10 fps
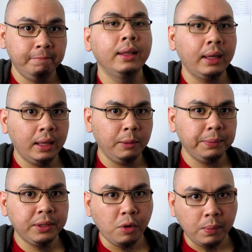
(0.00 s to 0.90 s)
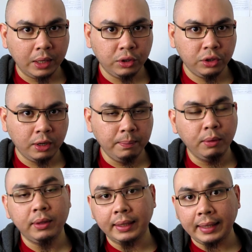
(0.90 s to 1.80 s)
They help so much in
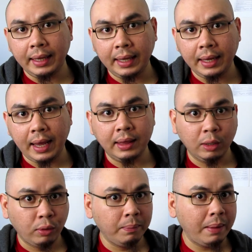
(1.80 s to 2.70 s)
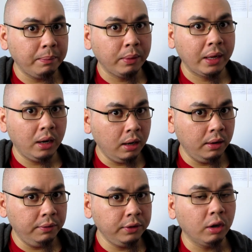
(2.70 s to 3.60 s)
both the telling and the remembering
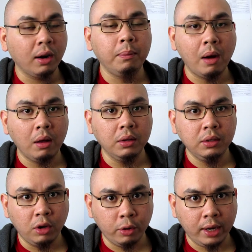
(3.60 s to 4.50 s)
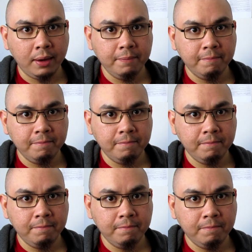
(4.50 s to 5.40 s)
of your Cabal story.
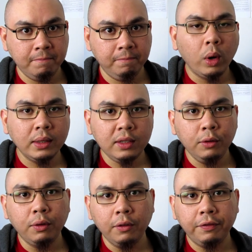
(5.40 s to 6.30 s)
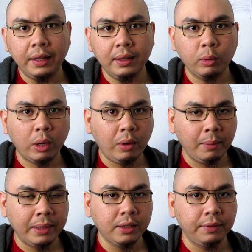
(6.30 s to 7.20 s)
Once you fulfill the
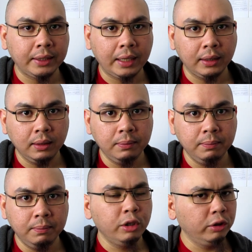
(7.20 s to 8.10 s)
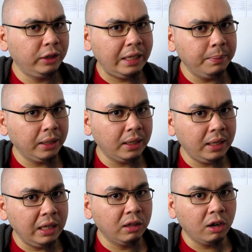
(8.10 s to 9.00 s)
requirements of a title, your demon can
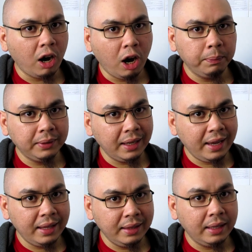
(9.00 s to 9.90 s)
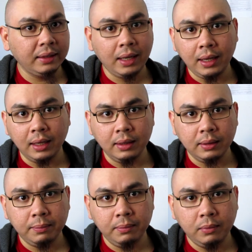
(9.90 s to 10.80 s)
either opt in and take it,
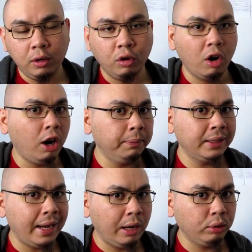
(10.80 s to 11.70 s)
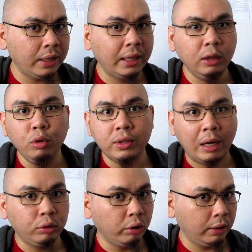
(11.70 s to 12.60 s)
or opt out and lose
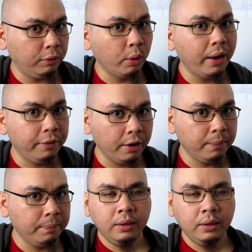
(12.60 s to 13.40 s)
out on it forever.